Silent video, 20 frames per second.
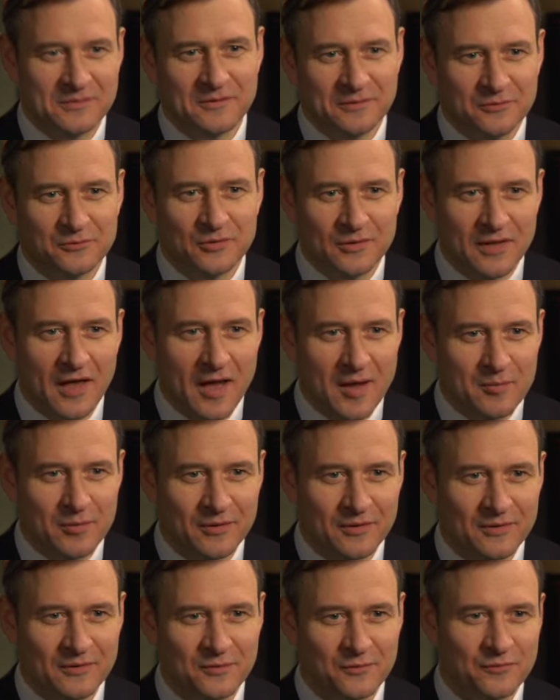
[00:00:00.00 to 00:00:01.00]

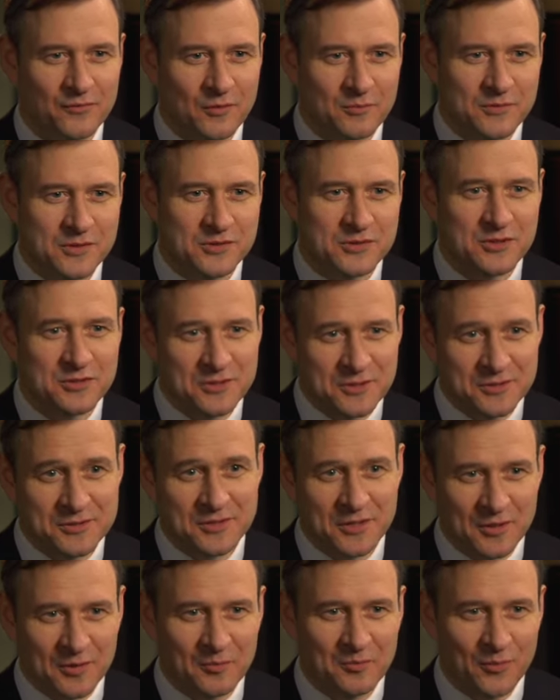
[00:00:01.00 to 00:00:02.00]
reliable from the
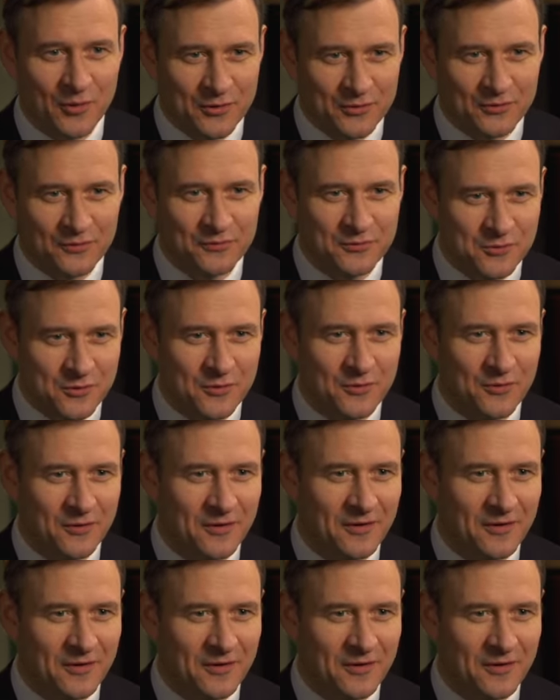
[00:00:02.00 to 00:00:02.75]
statistical point of view.